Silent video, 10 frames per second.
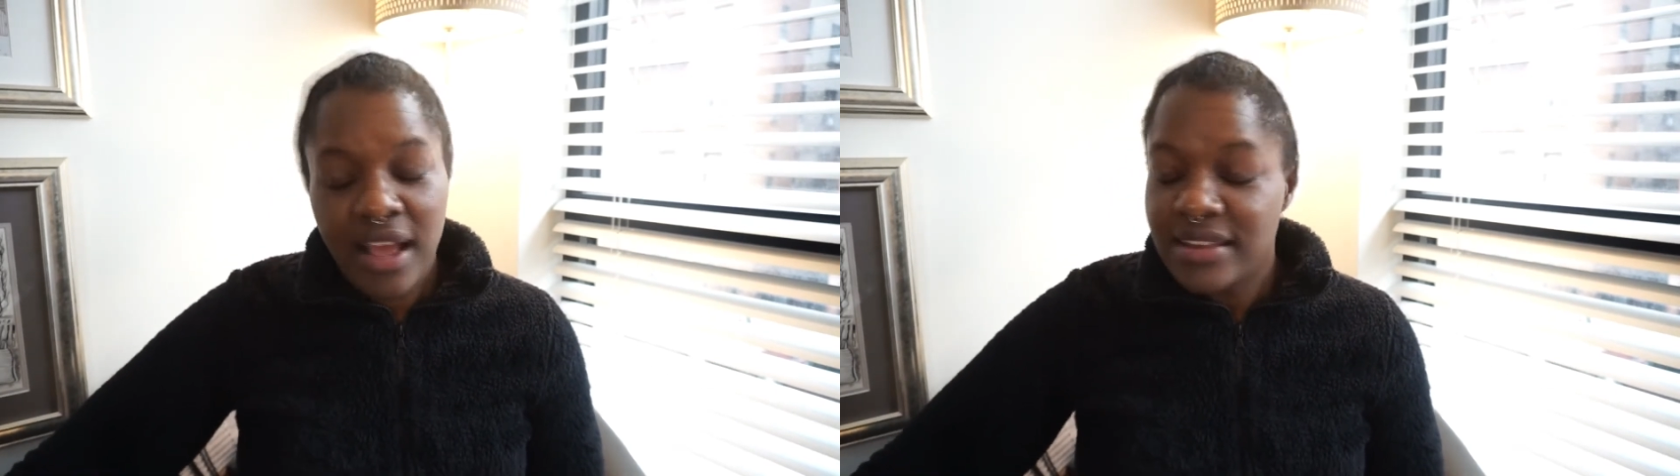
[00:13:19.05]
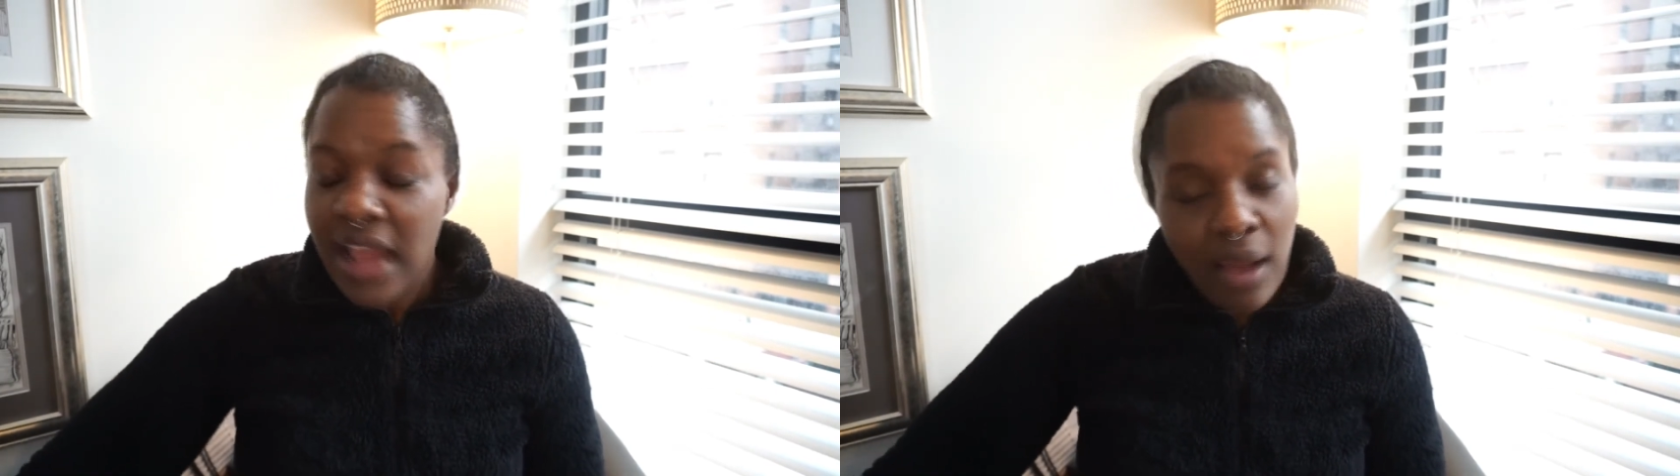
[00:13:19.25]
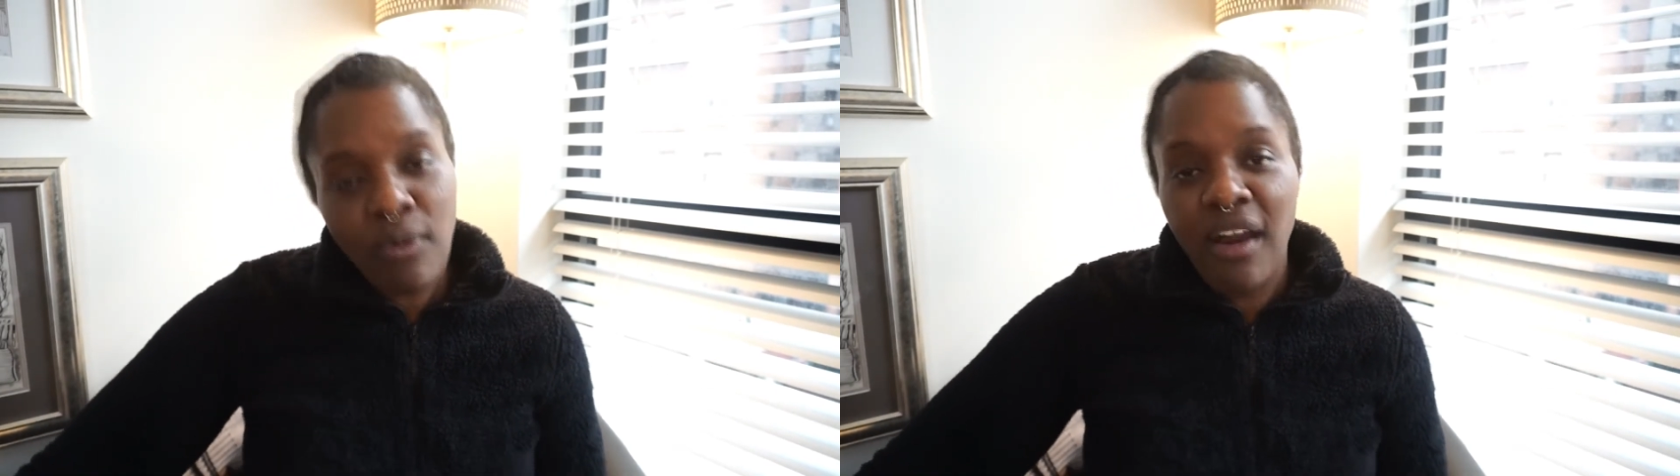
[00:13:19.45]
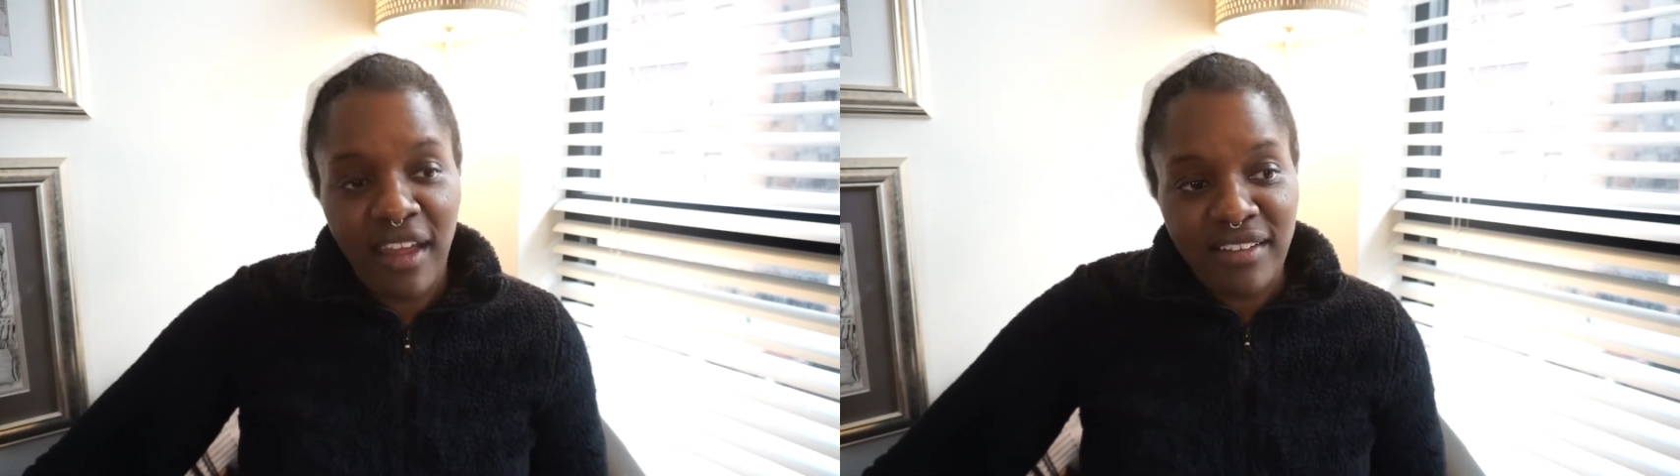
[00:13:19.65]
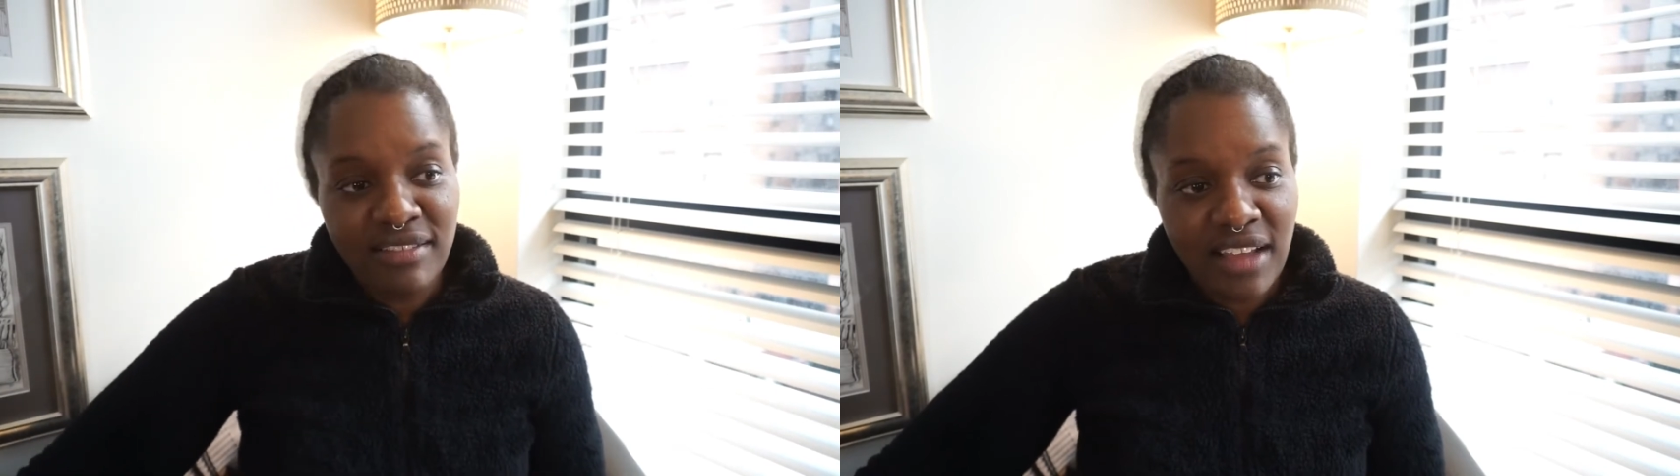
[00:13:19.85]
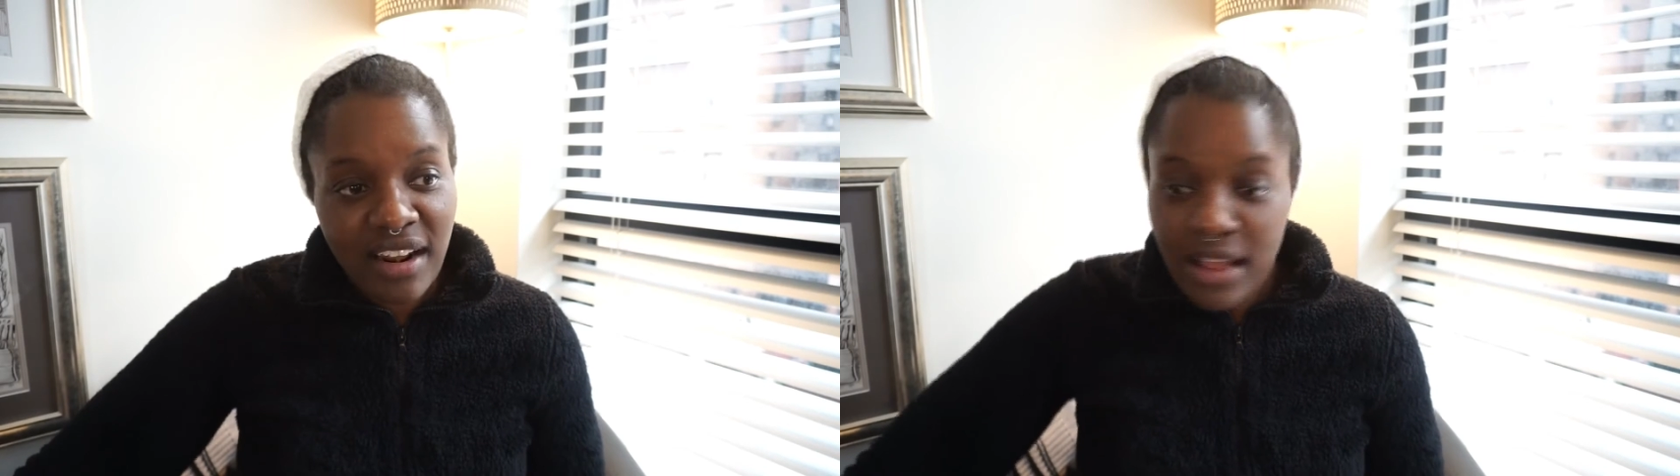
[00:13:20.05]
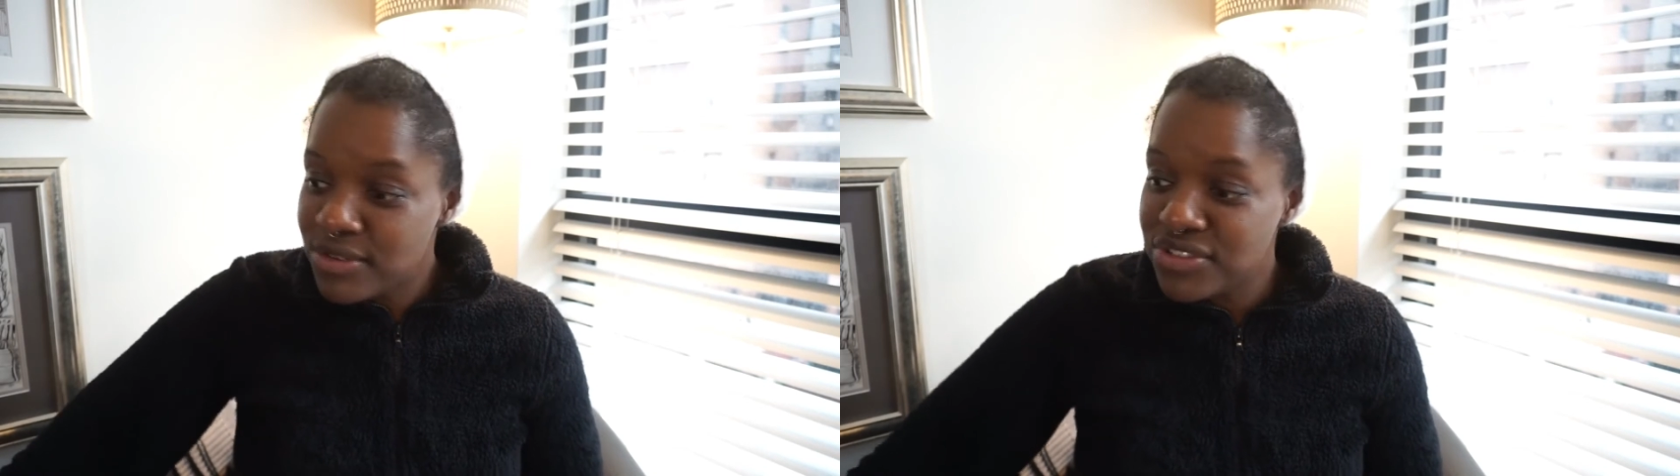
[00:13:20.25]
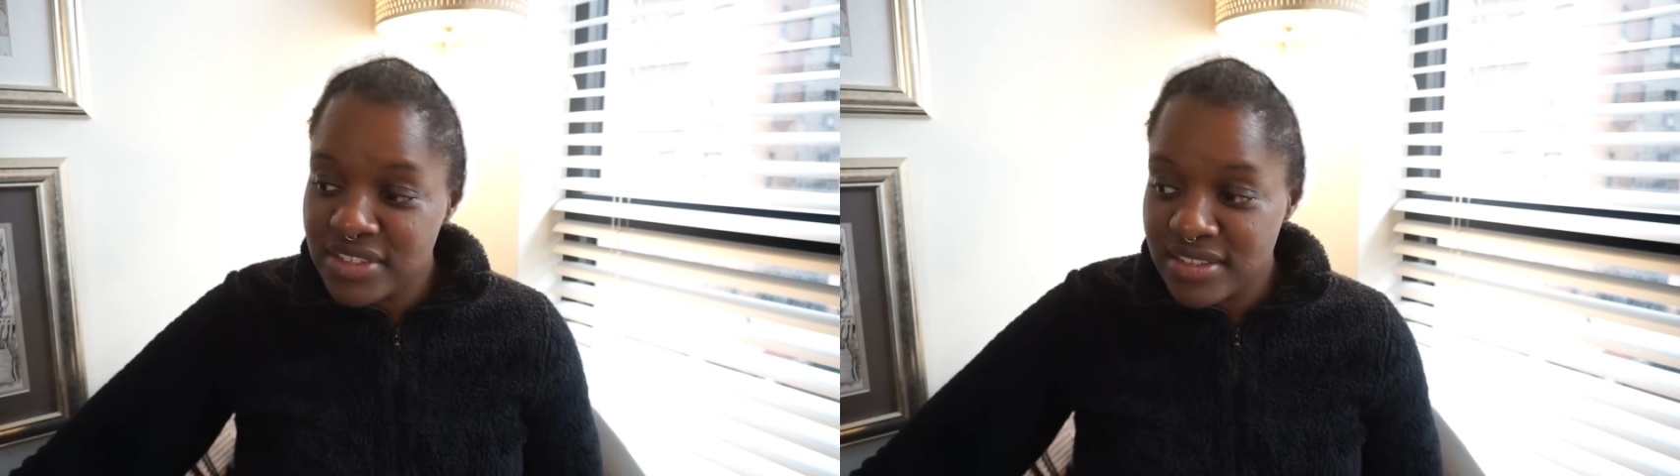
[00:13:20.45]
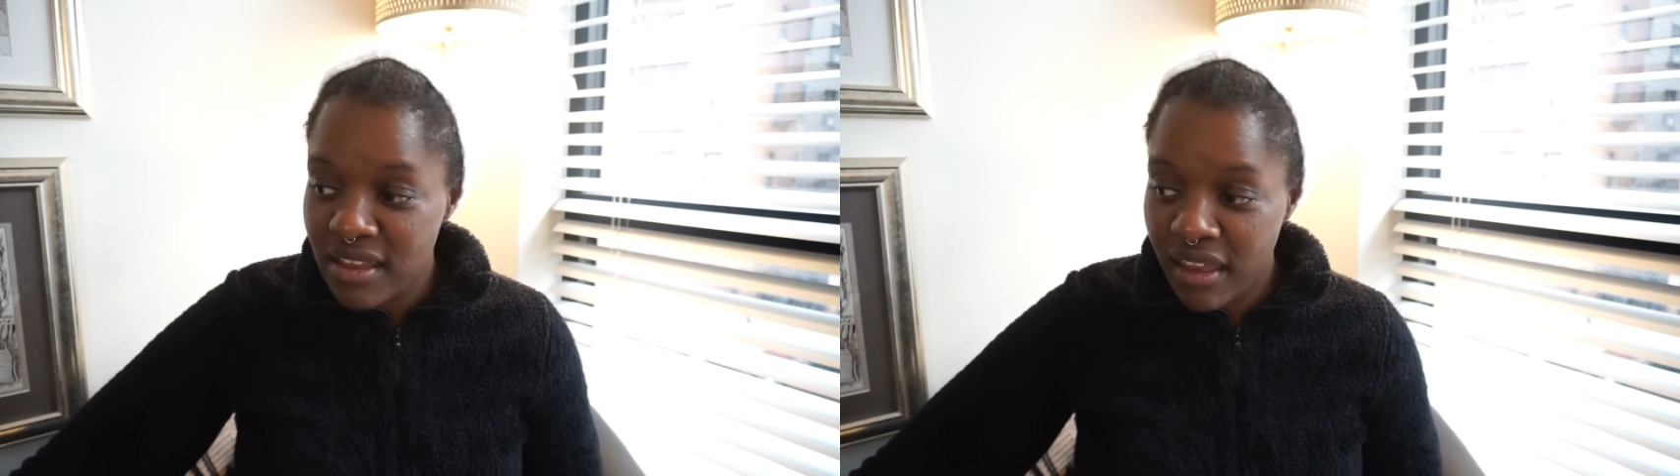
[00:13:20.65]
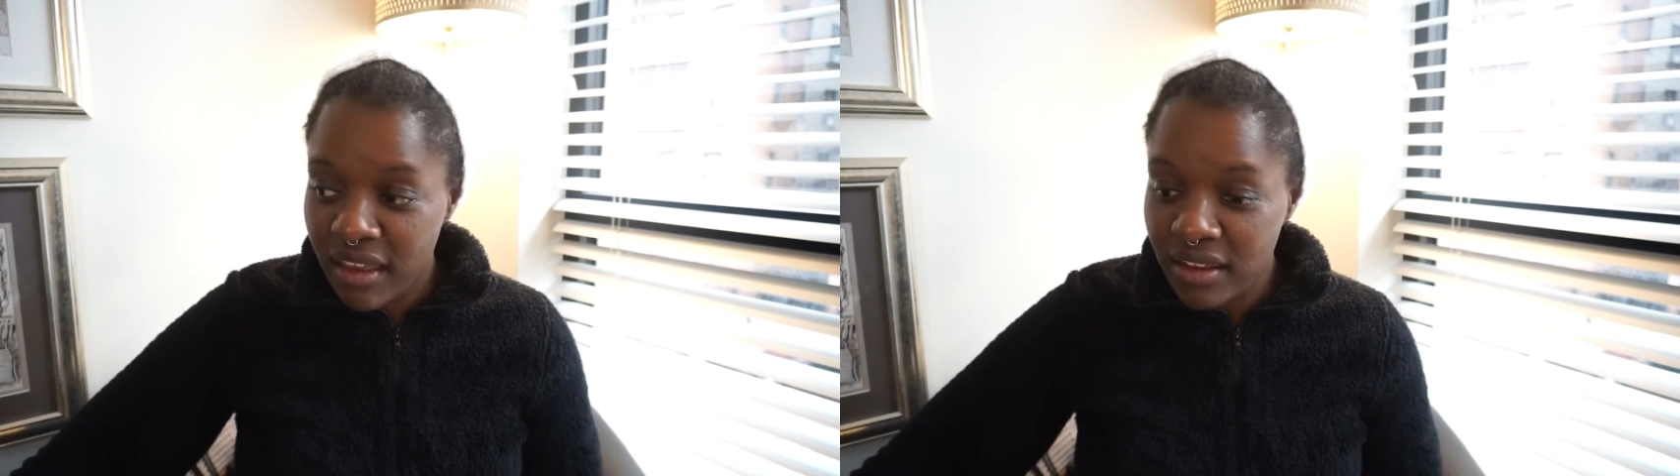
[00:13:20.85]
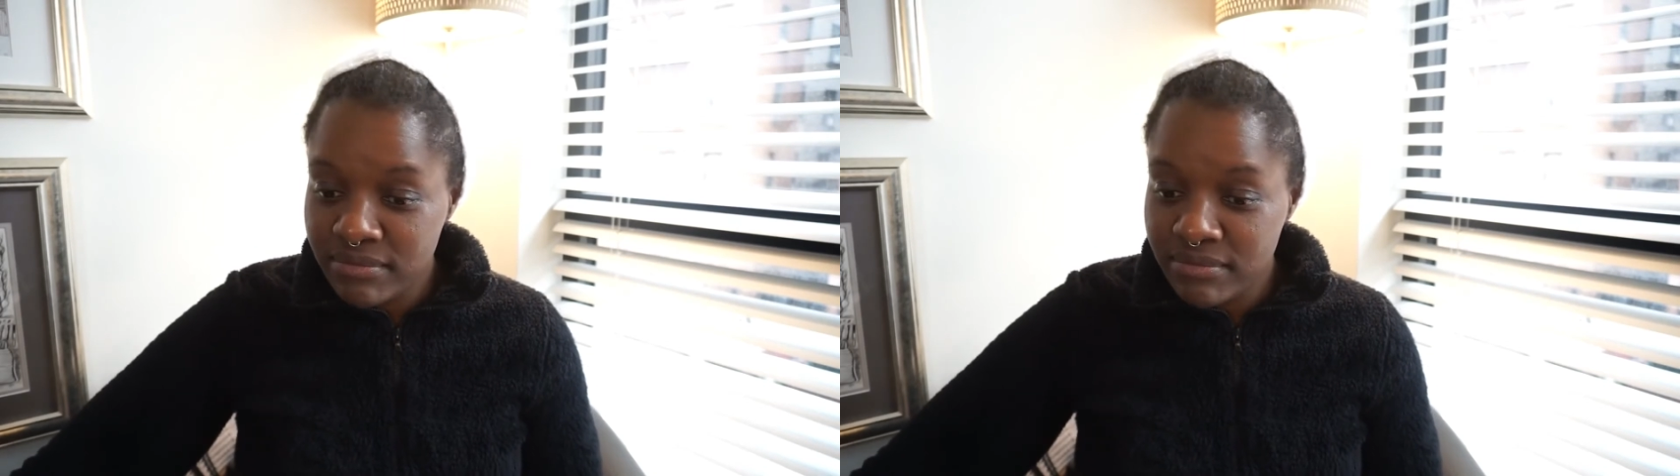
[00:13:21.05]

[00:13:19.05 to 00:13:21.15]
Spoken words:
Not one. And I was just like,